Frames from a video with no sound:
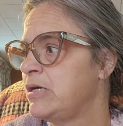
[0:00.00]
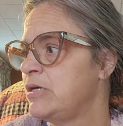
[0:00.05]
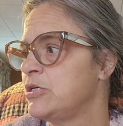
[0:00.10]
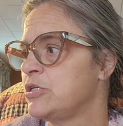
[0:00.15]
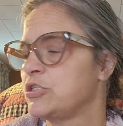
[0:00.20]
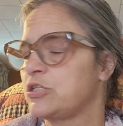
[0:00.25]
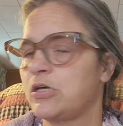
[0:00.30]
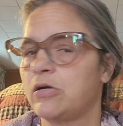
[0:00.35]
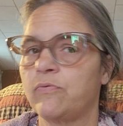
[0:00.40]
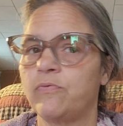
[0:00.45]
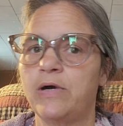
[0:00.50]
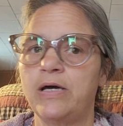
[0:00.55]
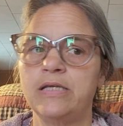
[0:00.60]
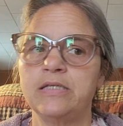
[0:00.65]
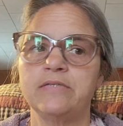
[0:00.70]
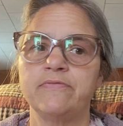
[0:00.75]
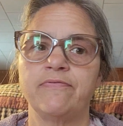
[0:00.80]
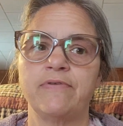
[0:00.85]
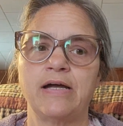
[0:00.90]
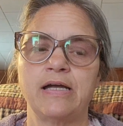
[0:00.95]
So I wanted
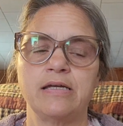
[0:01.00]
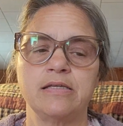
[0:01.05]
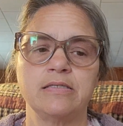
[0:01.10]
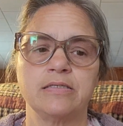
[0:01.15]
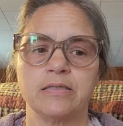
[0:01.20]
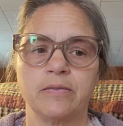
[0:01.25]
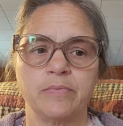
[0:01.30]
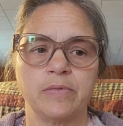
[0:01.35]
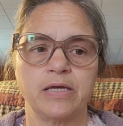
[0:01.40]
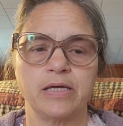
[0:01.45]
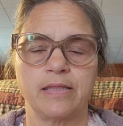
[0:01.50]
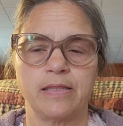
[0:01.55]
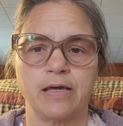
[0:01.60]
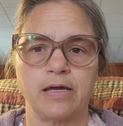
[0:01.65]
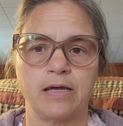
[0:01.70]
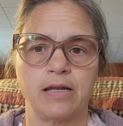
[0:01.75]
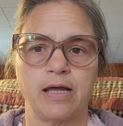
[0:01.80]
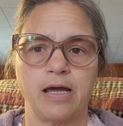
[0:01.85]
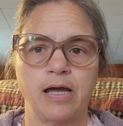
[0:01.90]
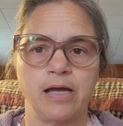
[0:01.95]
to find something
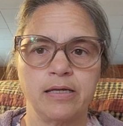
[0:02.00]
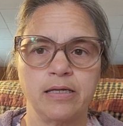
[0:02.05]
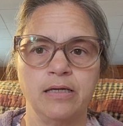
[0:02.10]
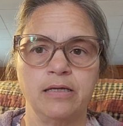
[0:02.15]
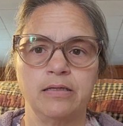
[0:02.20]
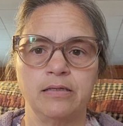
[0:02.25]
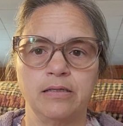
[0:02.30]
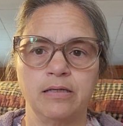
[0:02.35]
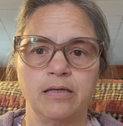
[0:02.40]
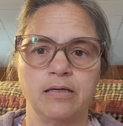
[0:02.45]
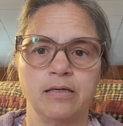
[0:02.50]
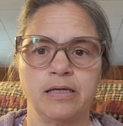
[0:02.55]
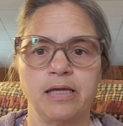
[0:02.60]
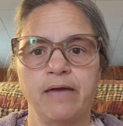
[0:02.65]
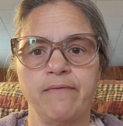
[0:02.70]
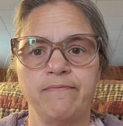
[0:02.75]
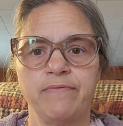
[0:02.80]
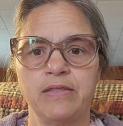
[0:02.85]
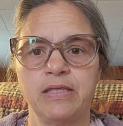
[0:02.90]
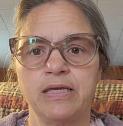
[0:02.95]
that I can
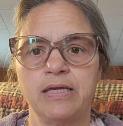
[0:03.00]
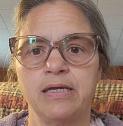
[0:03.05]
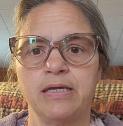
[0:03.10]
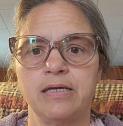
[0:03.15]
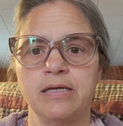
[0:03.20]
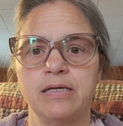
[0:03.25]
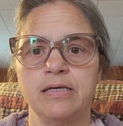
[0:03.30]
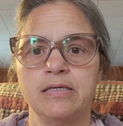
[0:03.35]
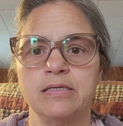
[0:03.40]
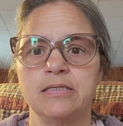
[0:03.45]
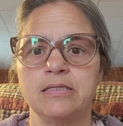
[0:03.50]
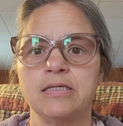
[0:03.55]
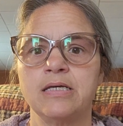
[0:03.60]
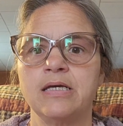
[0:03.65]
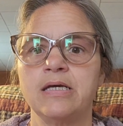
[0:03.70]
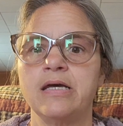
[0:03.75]
get for the kids